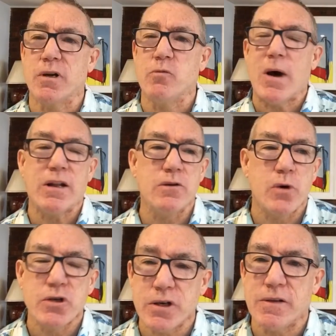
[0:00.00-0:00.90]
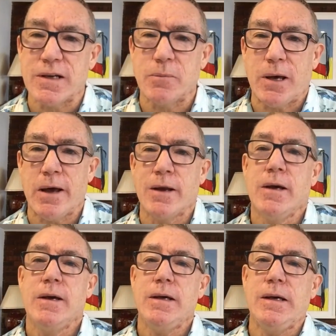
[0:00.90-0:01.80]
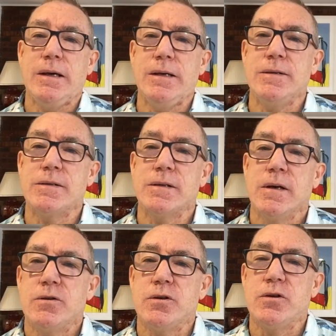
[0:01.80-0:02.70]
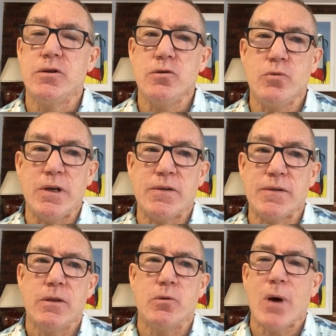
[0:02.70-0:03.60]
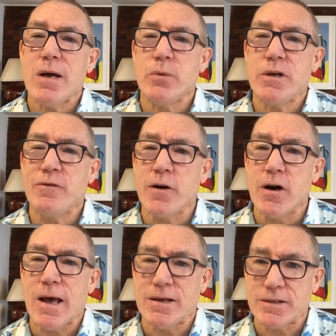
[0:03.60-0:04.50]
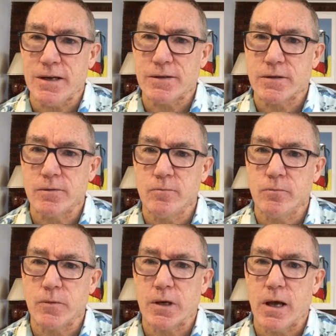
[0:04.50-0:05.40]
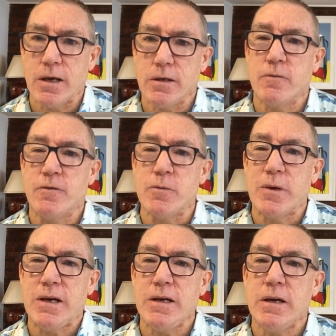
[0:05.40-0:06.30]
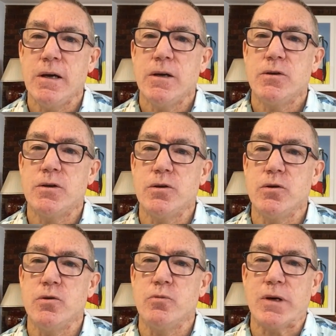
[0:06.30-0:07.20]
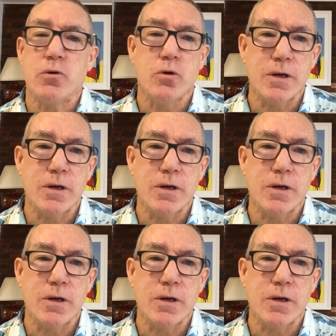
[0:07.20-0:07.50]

one I want you to think about is to do with the way we define assets. Okay, for me to record an